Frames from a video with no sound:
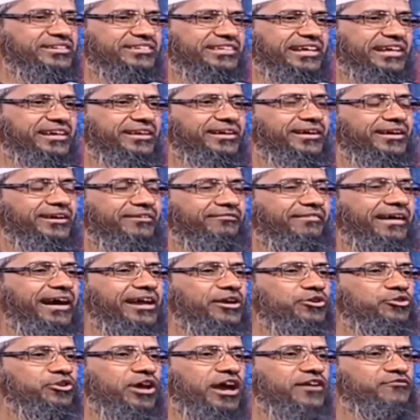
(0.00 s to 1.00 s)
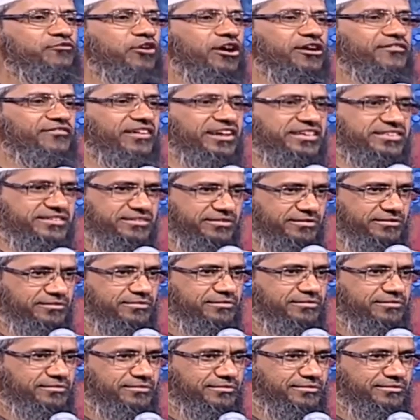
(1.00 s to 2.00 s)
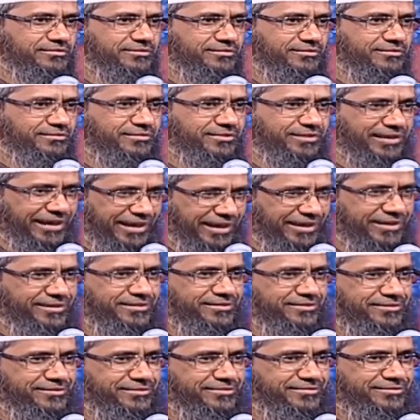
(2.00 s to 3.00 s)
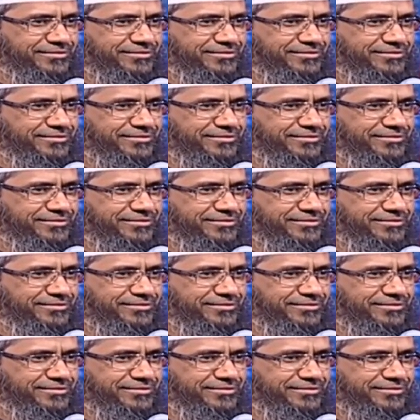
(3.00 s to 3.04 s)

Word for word: question, why do you have non-veg? Correct?